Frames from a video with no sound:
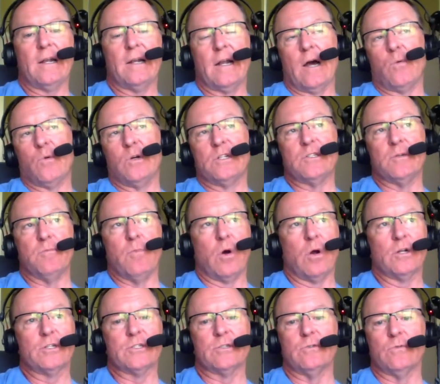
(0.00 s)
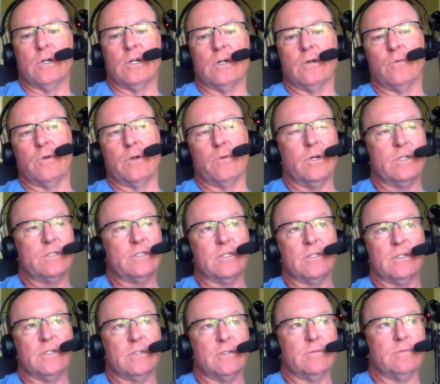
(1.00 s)
And I went to Marshall, where we went to
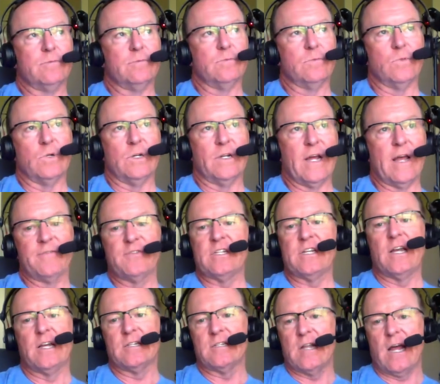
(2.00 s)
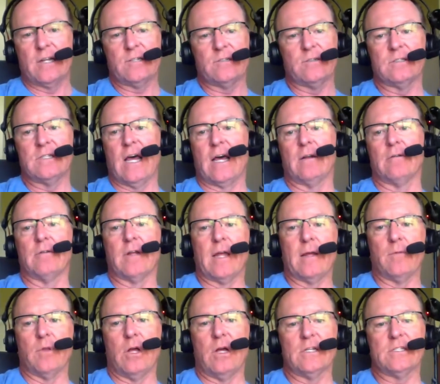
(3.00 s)
the FCS national title
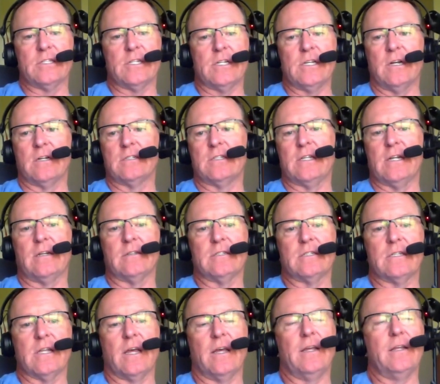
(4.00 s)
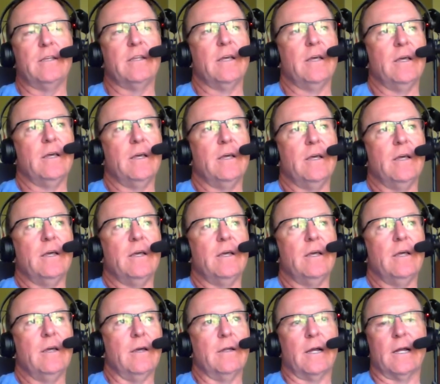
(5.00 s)
game, lost to Youngstown State.
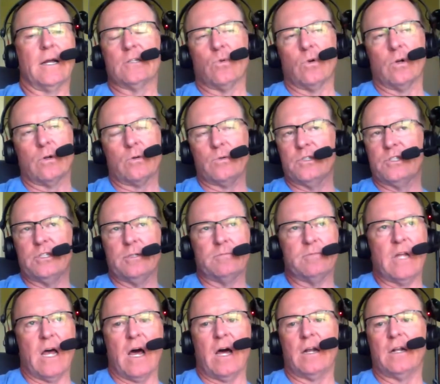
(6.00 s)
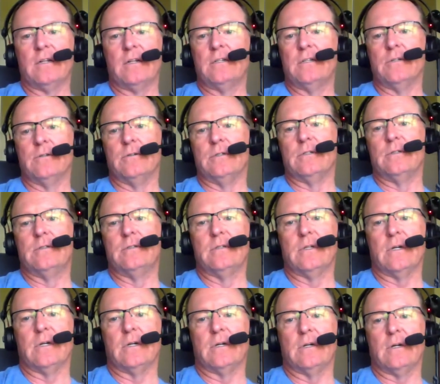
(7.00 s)
And I got to work with Jim Donnan, who
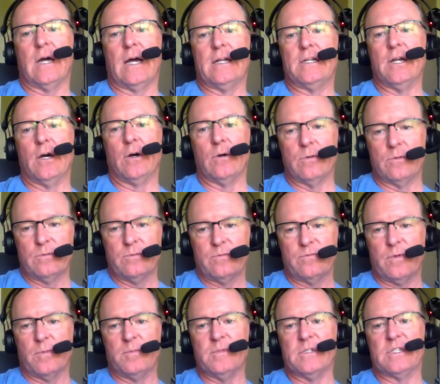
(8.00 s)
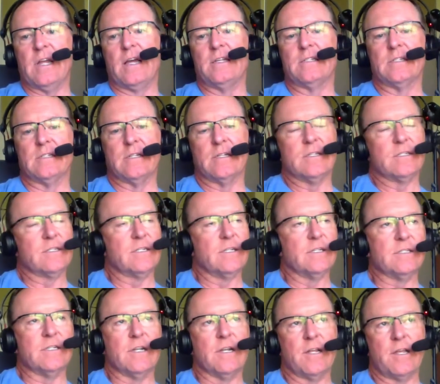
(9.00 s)
I'd known from his days as an
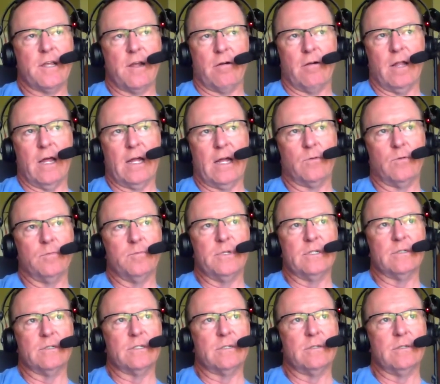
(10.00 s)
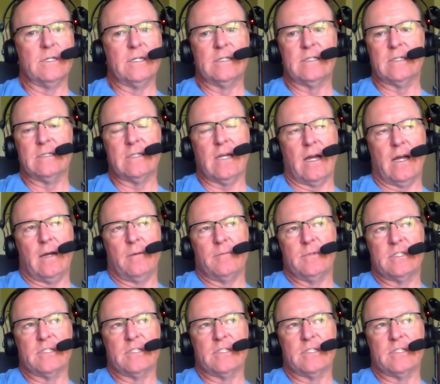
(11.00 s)
assistant at Carolina with Bill Dooley at the time.